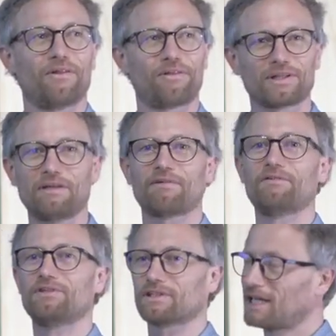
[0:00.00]

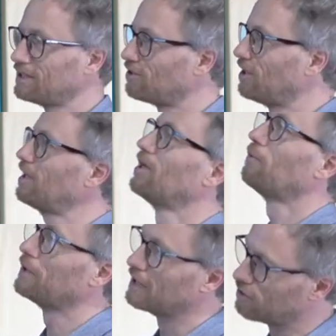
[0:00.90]
35 years later,
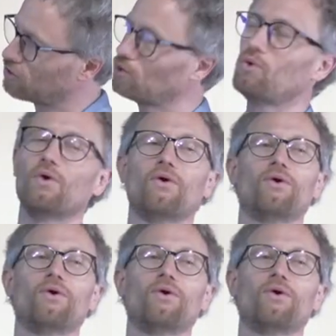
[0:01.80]
we need 2